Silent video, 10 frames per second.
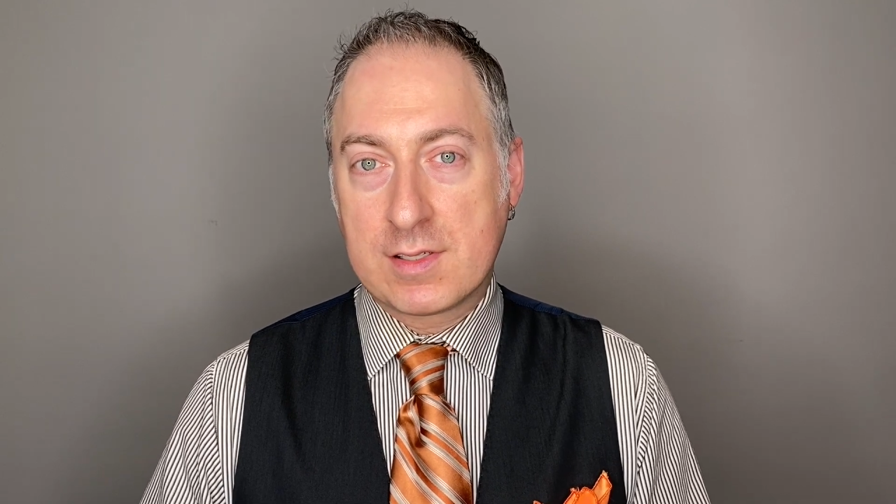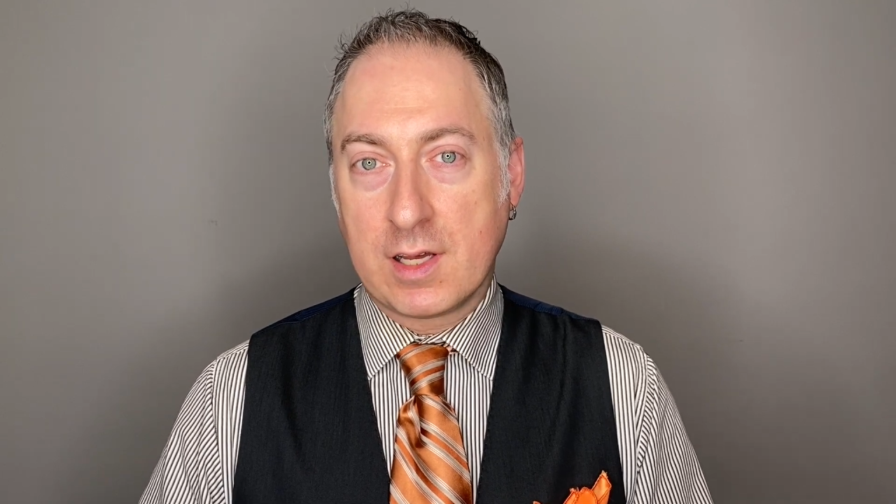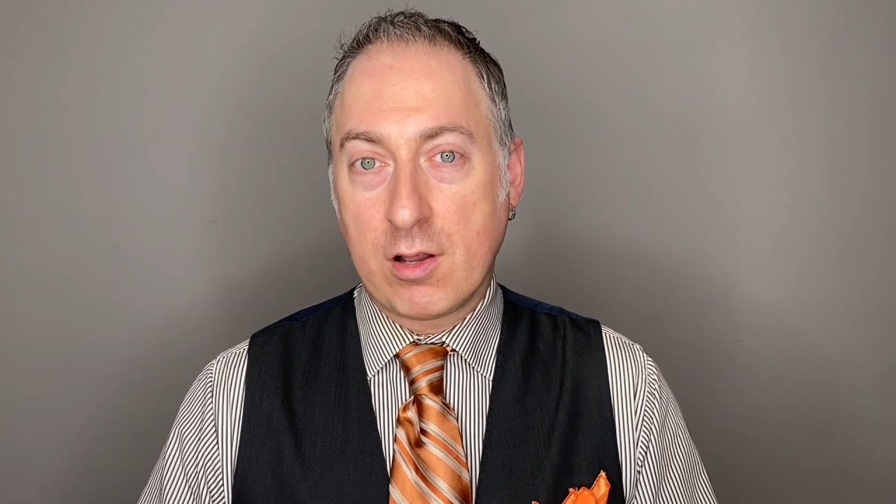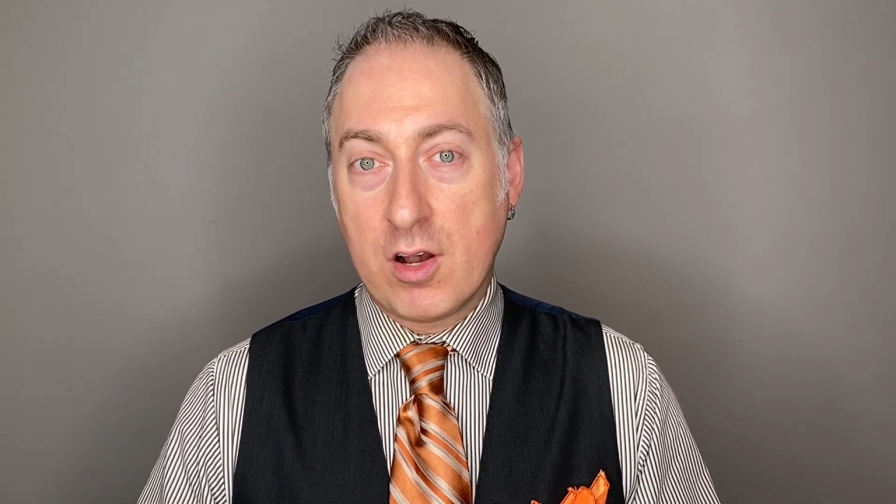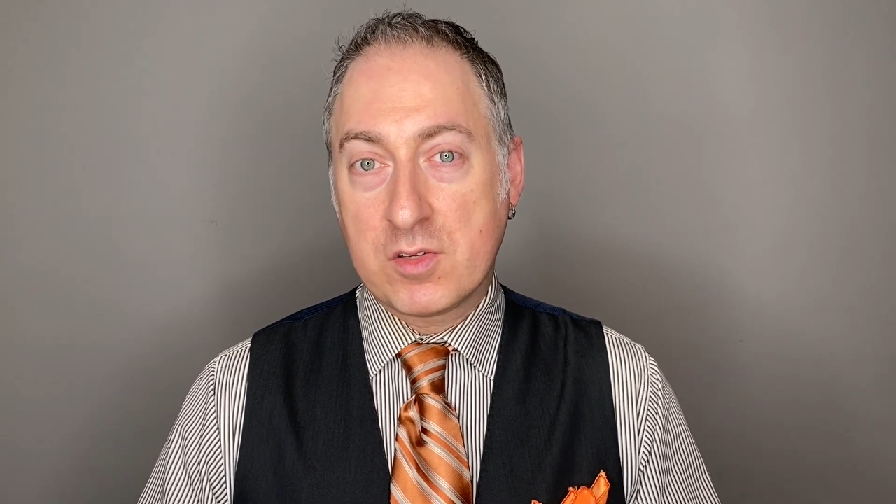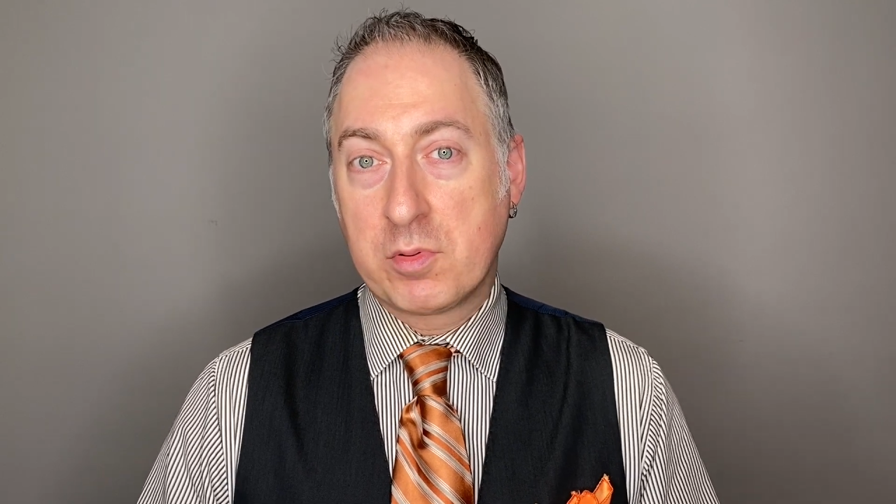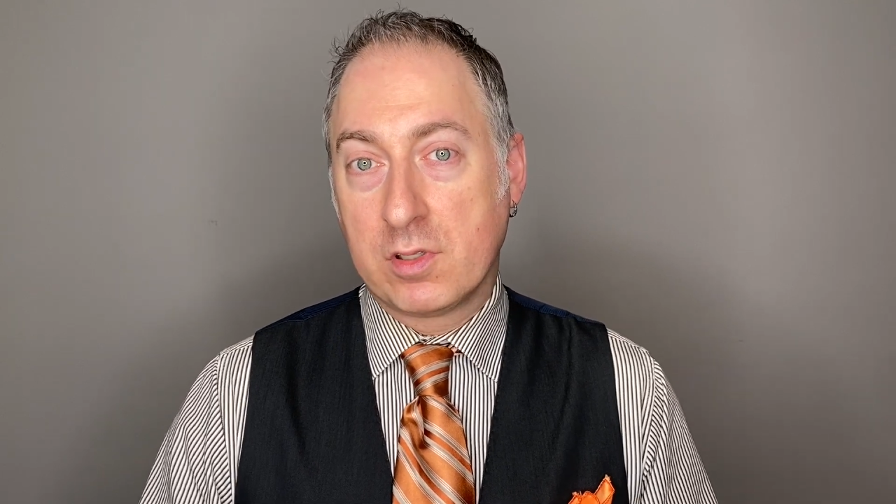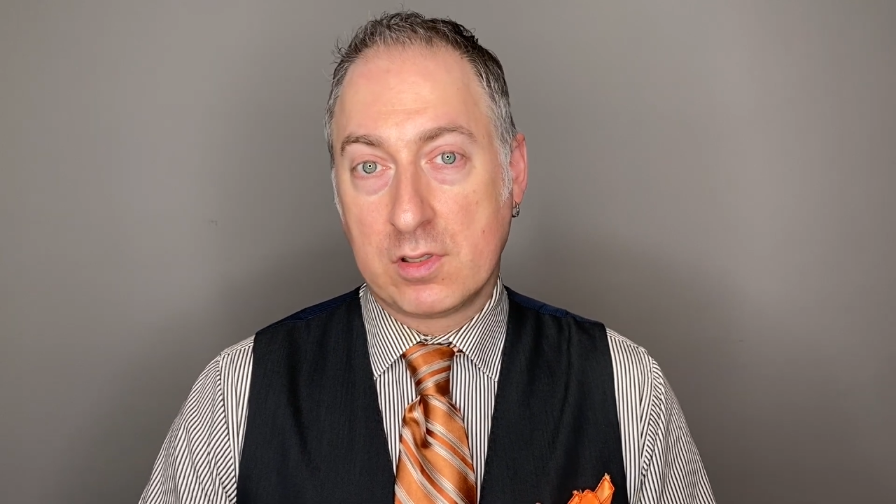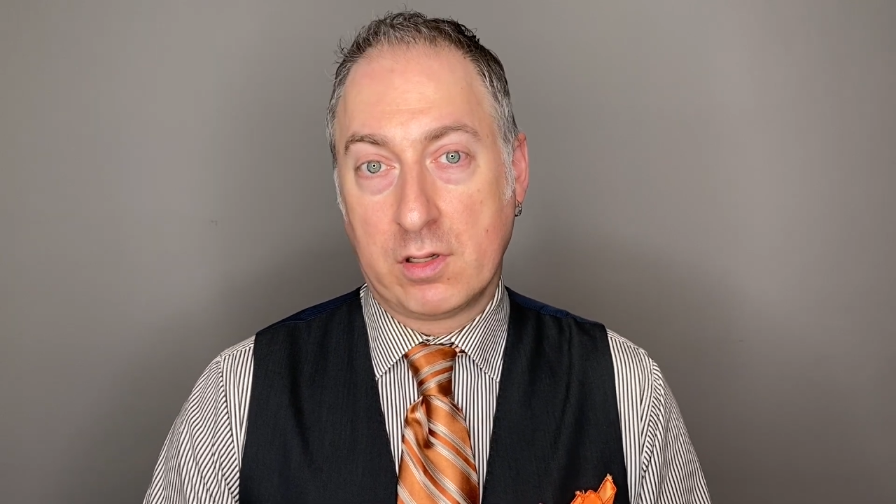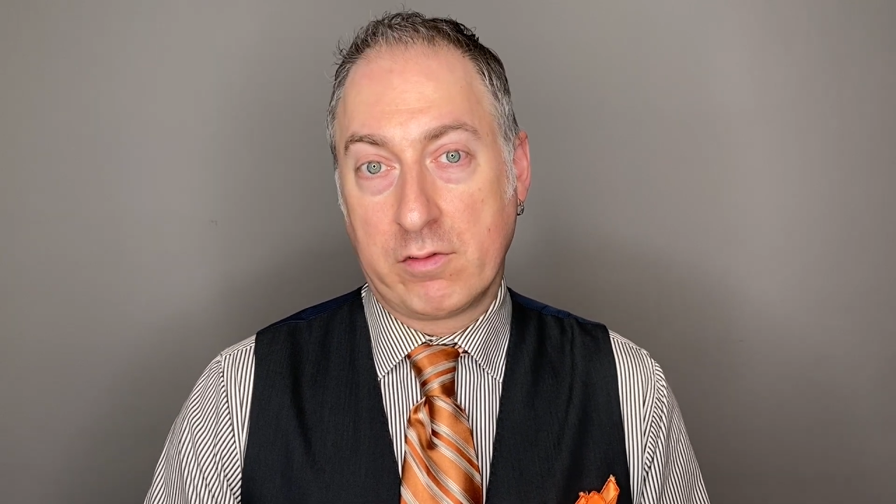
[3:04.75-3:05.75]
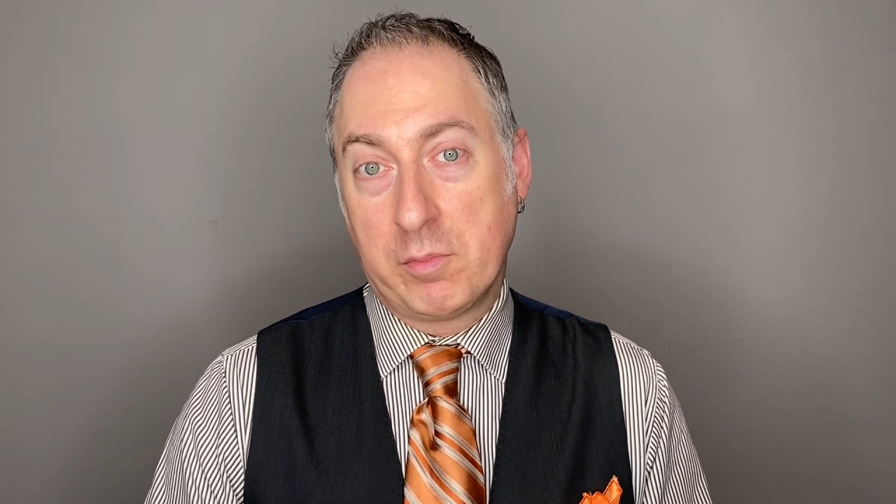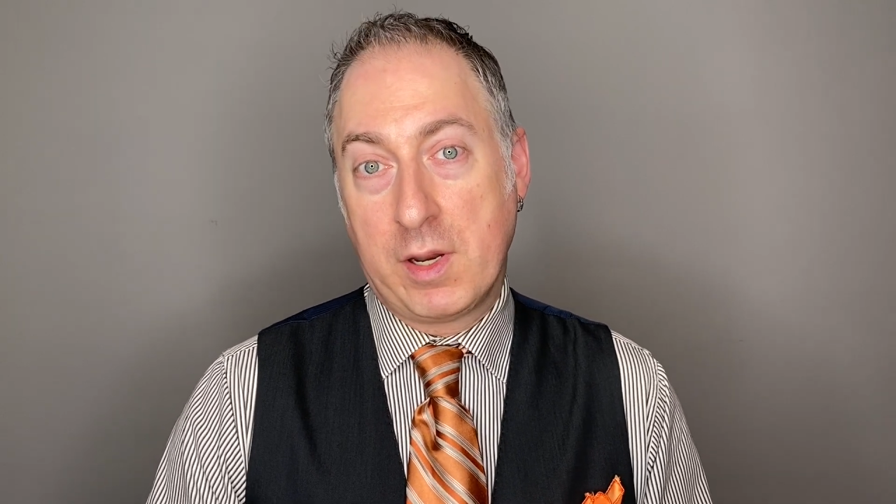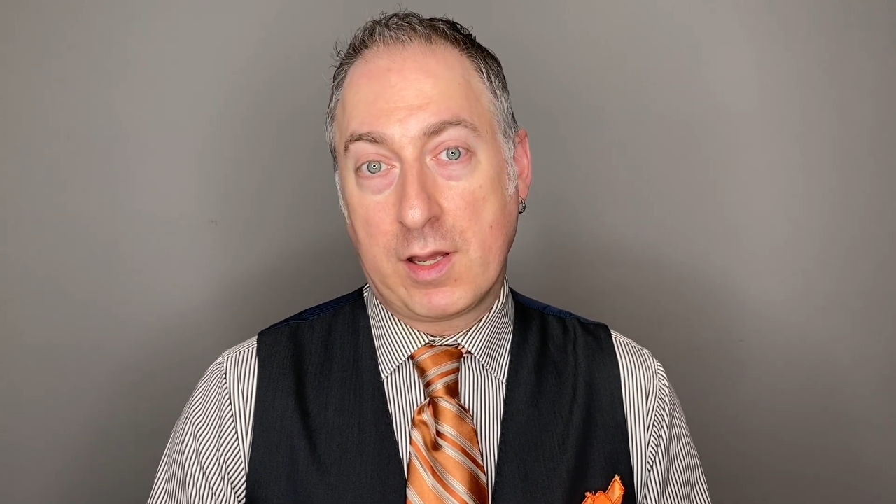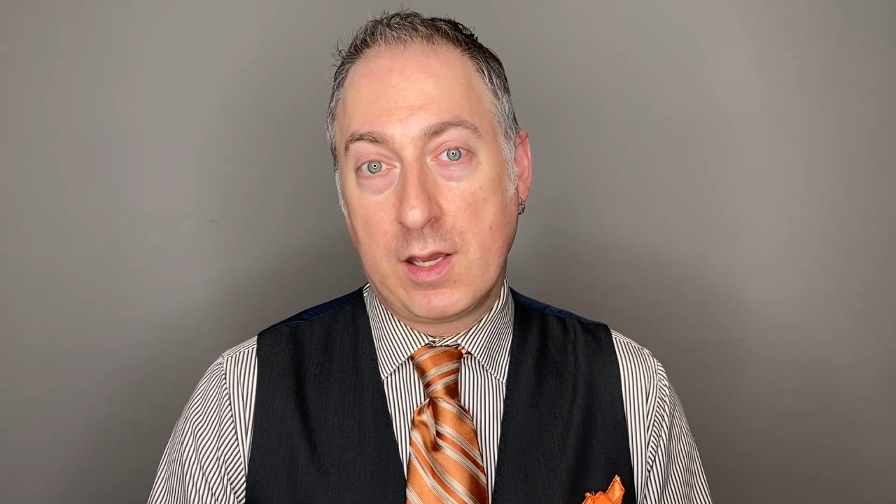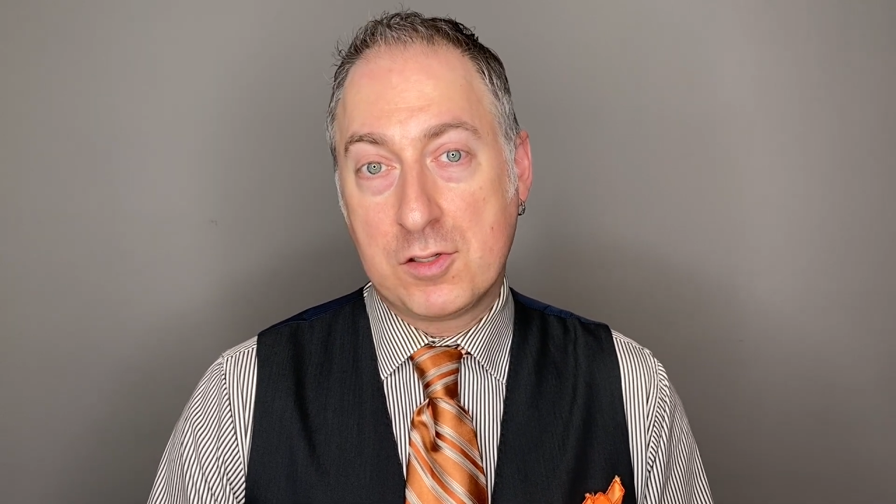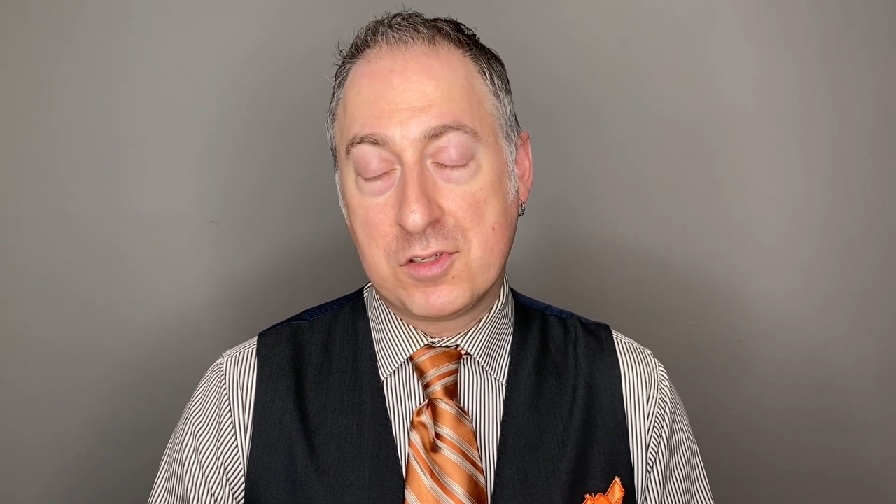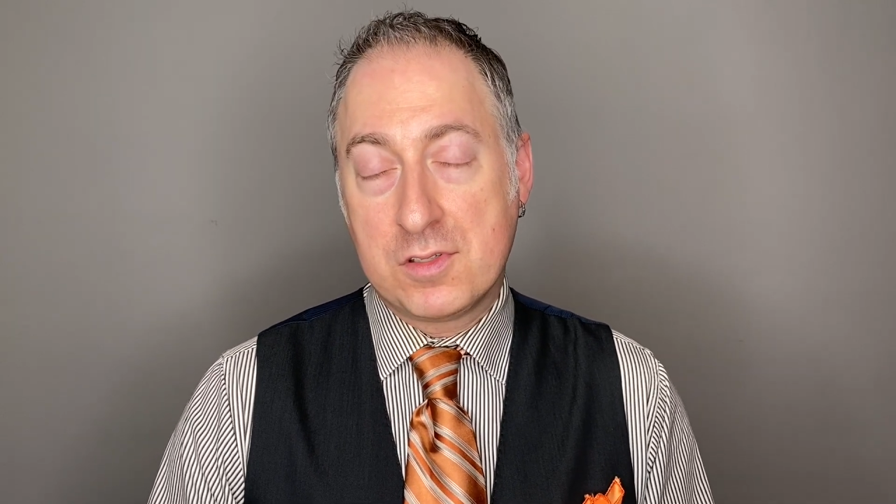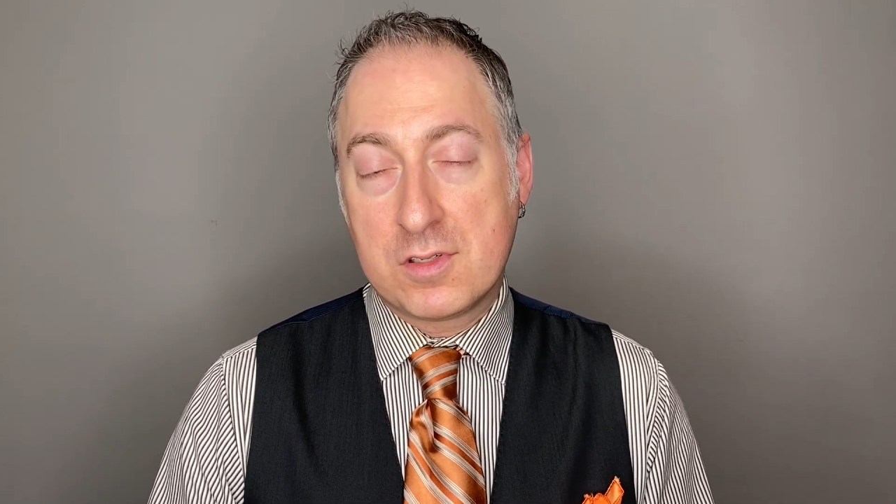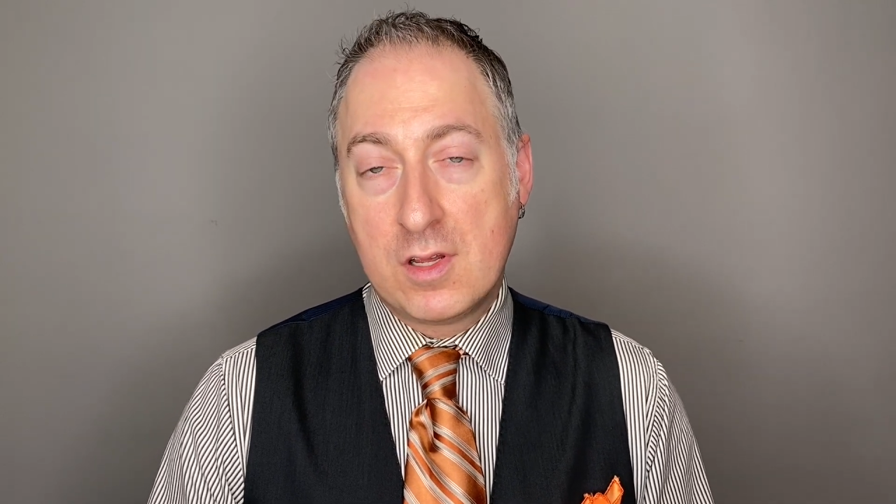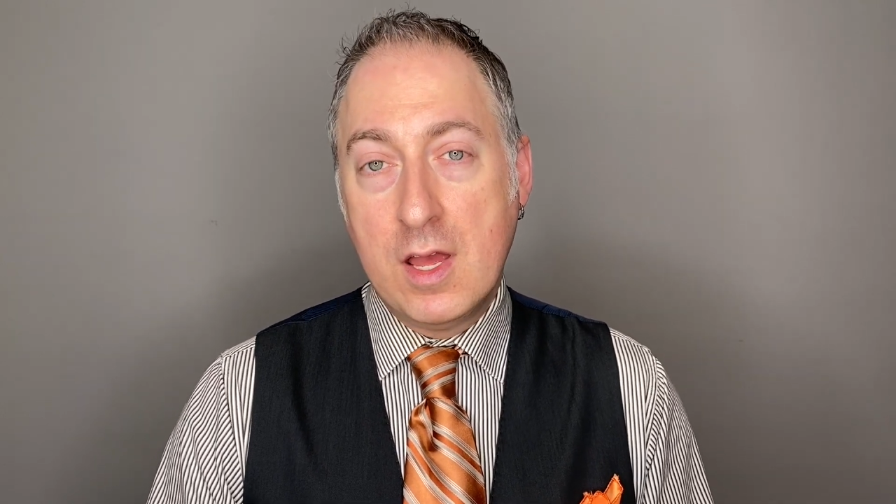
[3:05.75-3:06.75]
like hospital-delivered medications.